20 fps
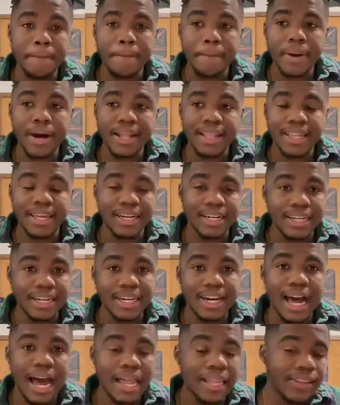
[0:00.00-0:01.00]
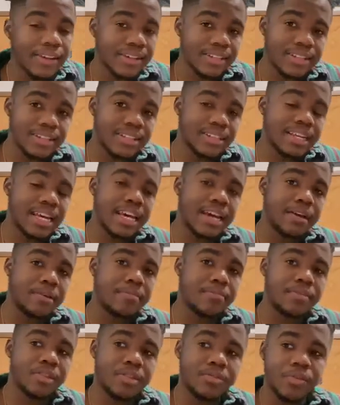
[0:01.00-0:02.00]
But they did not look the
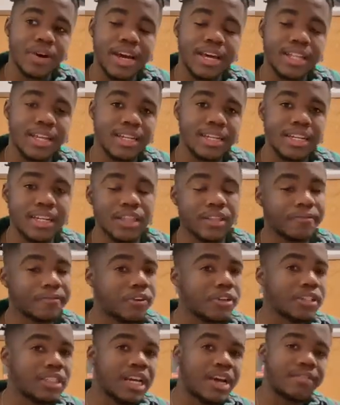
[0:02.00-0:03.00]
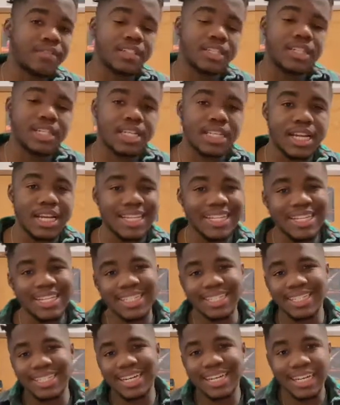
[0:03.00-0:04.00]
same way they did in the first half of the season that did in
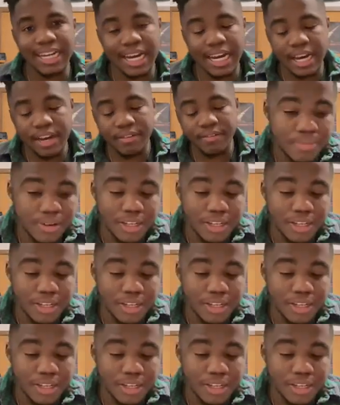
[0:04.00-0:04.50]
the second half.